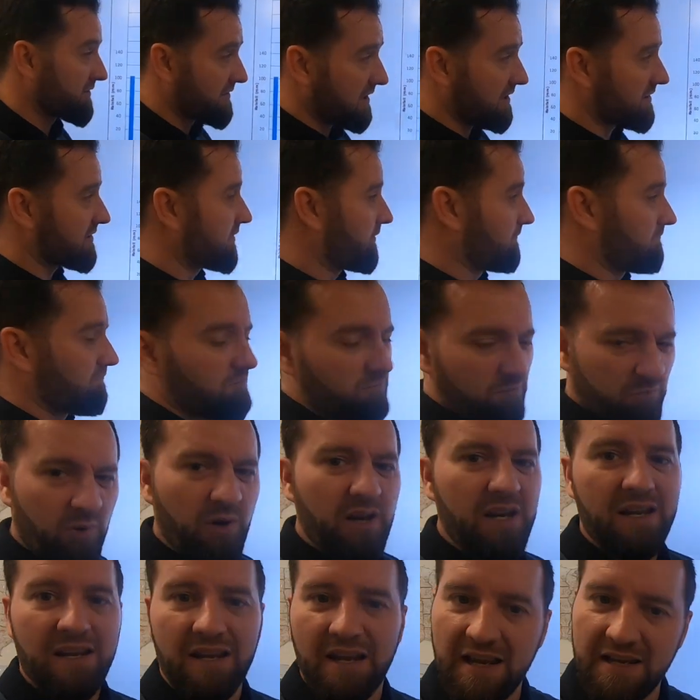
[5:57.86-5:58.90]
So that's the
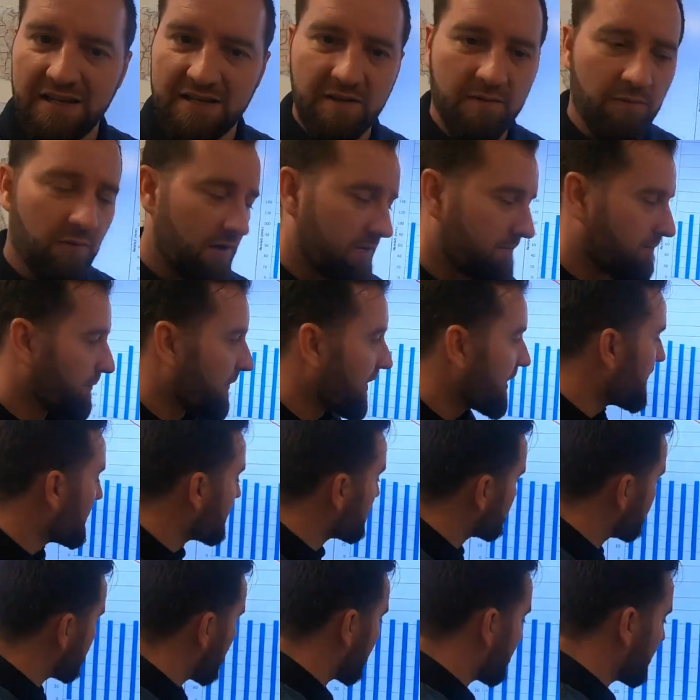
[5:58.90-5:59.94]
pretty easy one.
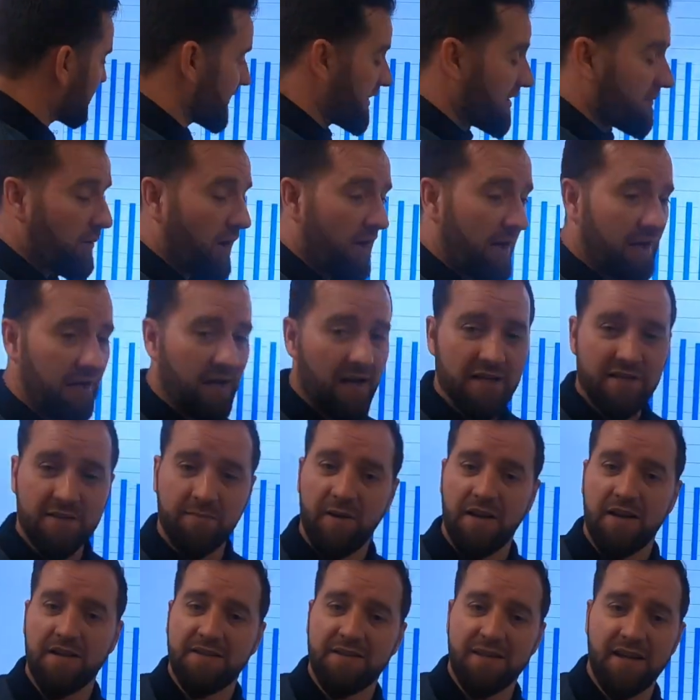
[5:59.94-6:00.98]
Secondly, you might get asked
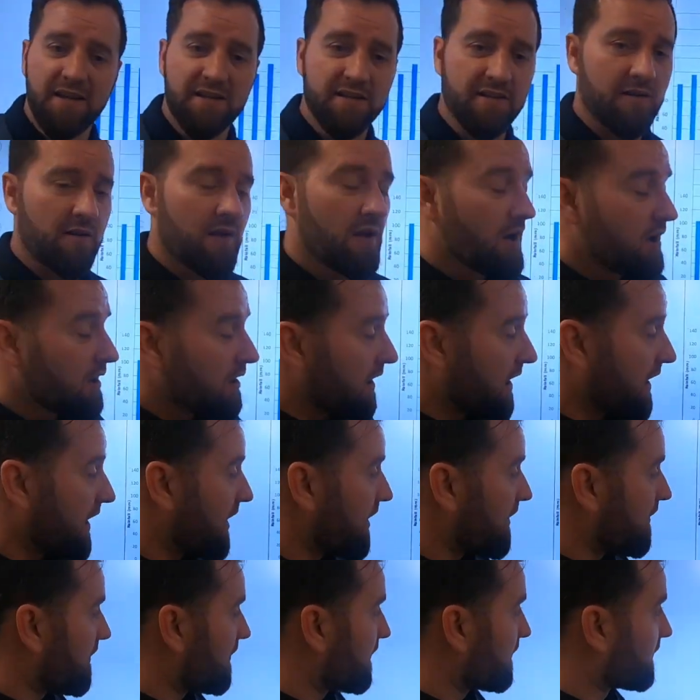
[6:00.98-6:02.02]
about a season.
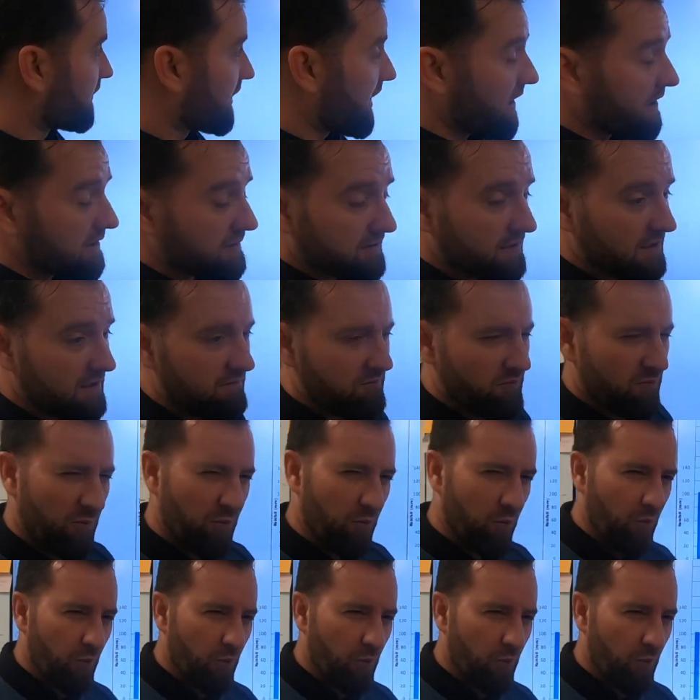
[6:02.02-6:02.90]
Uh, largely,